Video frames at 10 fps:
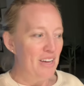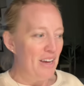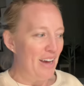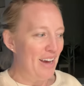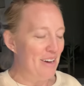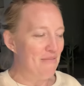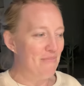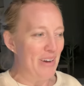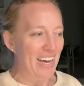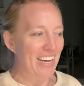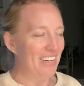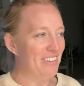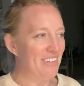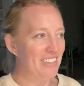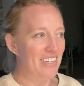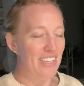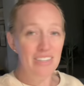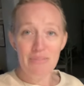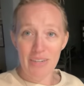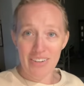but
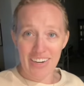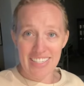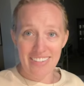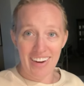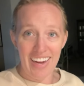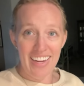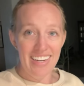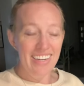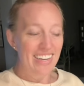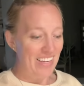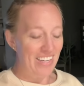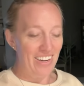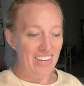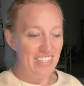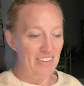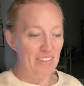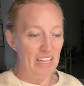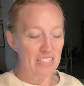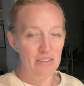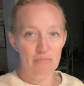that's pretty crazy, right? Gosh, I'm
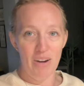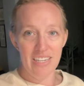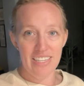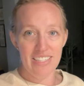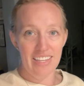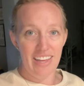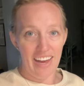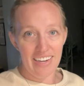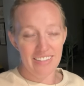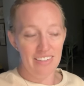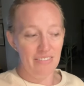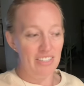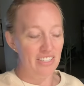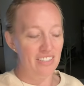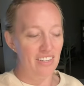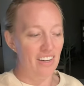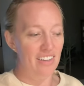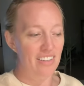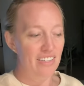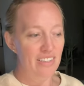like still processing the accident we just saw.
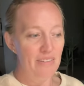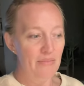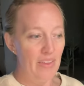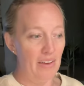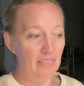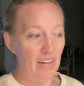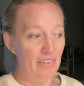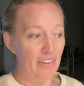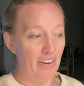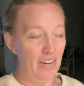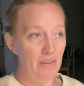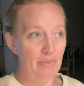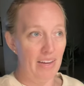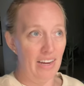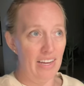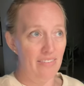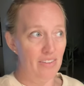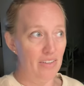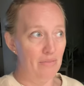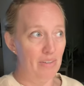I'm glad we're there to help that guy, even
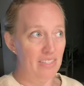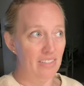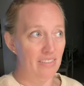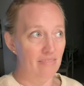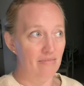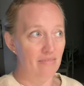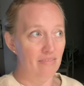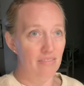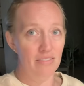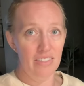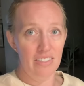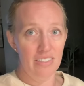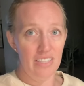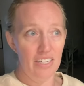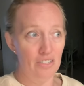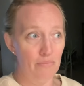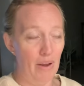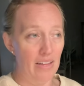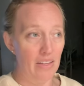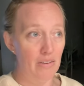though he wasn't injured
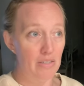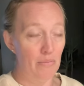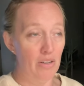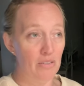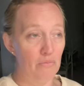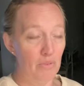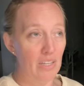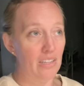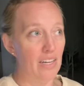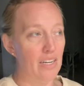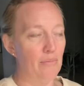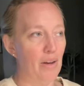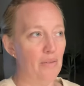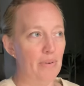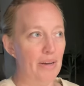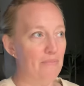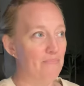badly, which I'm also really glad about, but